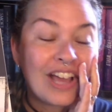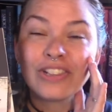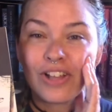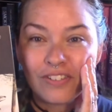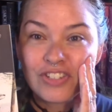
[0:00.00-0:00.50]
I
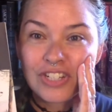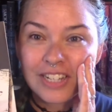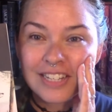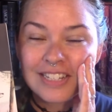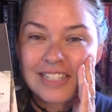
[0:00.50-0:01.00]
love
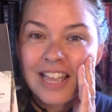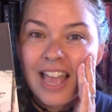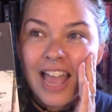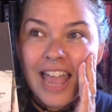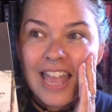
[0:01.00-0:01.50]
chickens,
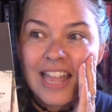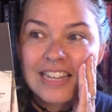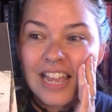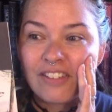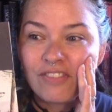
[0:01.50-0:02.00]

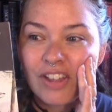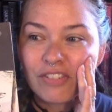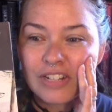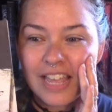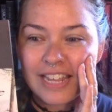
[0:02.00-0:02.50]
and I've
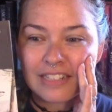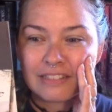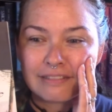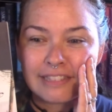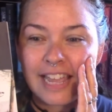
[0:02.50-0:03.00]
never like
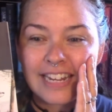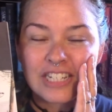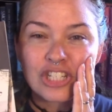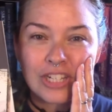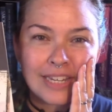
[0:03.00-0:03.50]

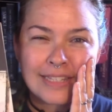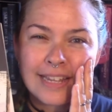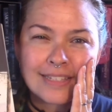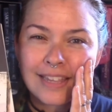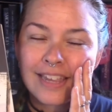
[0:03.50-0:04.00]
liked chickens
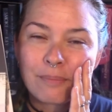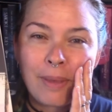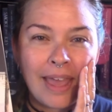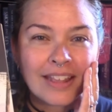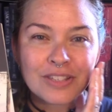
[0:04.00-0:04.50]
as like
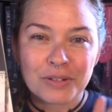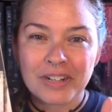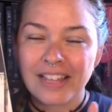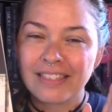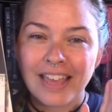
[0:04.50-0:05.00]
pets
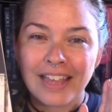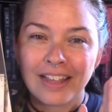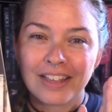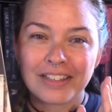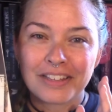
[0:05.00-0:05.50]
or
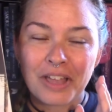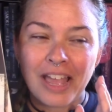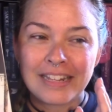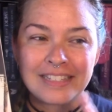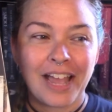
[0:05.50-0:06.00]
anything
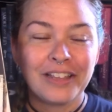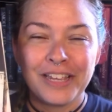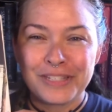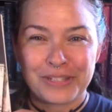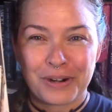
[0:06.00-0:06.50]

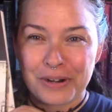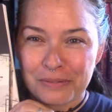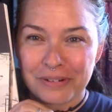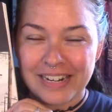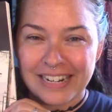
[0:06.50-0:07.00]
until I
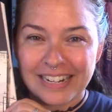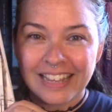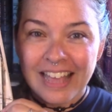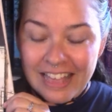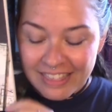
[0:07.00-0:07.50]
started
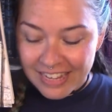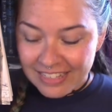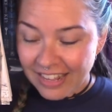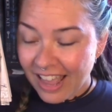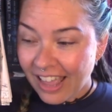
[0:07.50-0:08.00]
reading
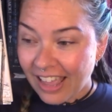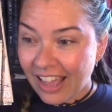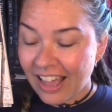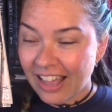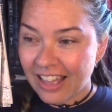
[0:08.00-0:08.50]
these.
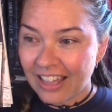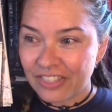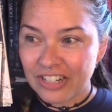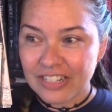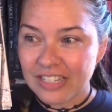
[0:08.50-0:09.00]

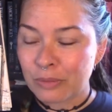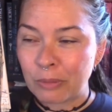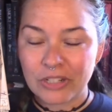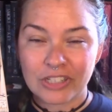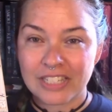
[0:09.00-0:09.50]
Uh, there's this
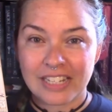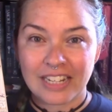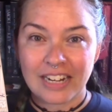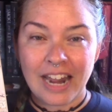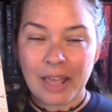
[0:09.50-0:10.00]

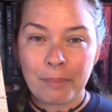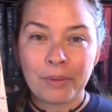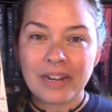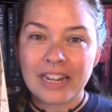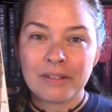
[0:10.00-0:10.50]
person, and I
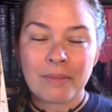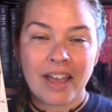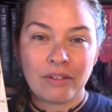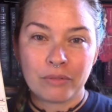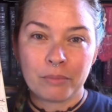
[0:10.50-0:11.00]
put it in
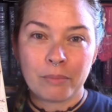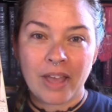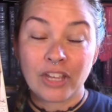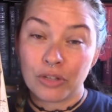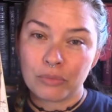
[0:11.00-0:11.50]
my,
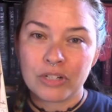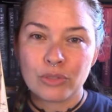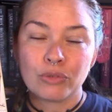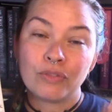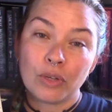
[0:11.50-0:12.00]
my
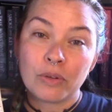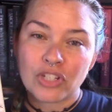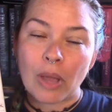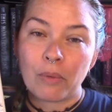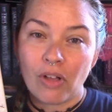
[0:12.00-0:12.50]
Goodreads review,
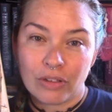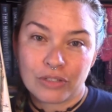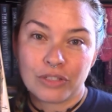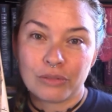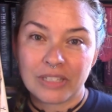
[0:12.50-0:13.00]
which I will
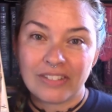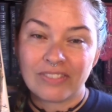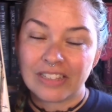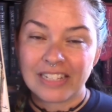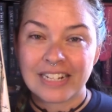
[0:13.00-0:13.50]
also
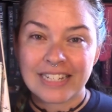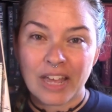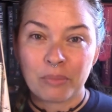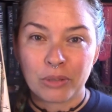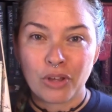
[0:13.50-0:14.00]
leave the link
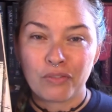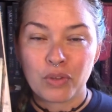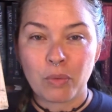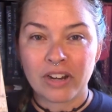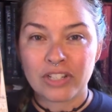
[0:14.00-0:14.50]
down below
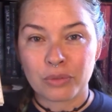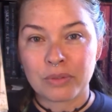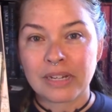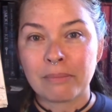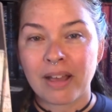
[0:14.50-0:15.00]
if you wanted to
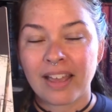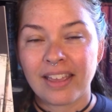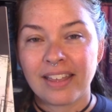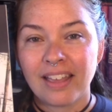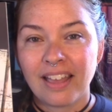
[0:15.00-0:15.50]
read
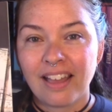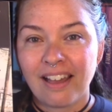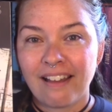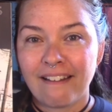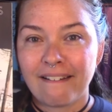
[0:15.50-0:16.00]
my,
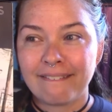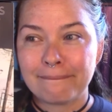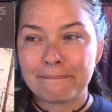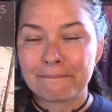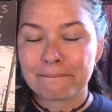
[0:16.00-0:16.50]

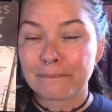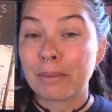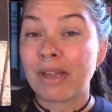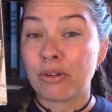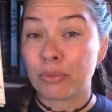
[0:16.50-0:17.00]
um,
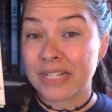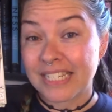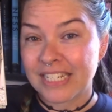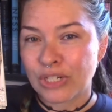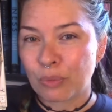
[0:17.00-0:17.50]
my
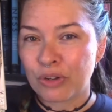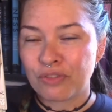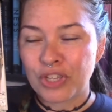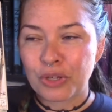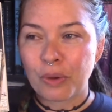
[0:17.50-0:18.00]
written
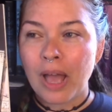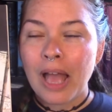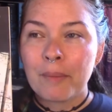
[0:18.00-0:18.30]
review.